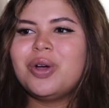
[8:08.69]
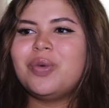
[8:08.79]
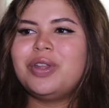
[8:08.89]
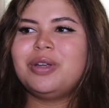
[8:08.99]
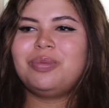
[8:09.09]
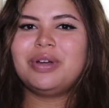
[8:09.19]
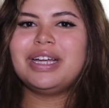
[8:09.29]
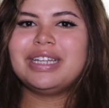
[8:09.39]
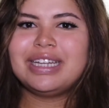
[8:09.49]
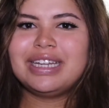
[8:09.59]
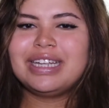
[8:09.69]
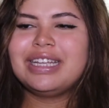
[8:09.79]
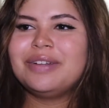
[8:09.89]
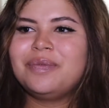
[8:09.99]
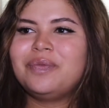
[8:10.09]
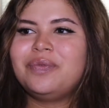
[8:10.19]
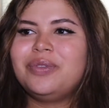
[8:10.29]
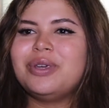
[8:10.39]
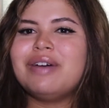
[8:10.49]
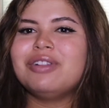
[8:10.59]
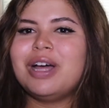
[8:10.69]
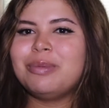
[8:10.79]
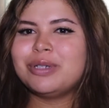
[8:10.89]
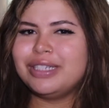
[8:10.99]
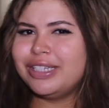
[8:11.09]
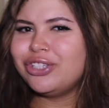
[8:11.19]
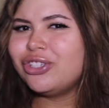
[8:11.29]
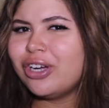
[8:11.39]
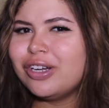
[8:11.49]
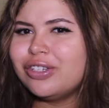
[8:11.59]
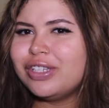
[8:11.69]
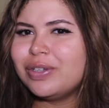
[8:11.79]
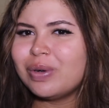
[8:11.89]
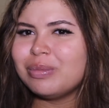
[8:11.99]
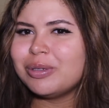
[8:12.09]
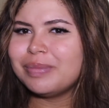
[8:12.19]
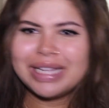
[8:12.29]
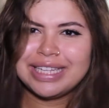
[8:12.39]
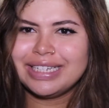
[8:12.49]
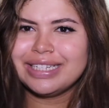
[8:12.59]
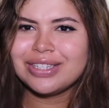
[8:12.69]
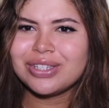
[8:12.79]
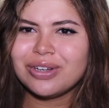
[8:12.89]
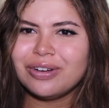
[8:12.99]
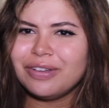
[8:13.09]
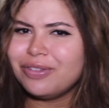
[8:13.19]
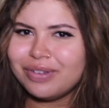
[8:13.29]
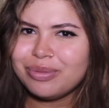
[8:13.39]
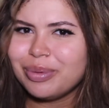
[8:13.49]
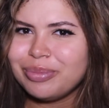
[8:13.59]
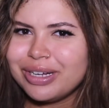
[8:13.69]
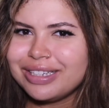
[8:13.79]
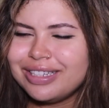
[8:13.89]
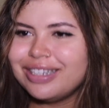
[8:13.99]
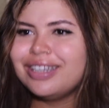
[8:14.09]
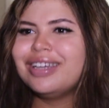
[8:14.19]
When you're pregnant, you have a lot more discharge than normal, my ladies. So if you've never been pregnant,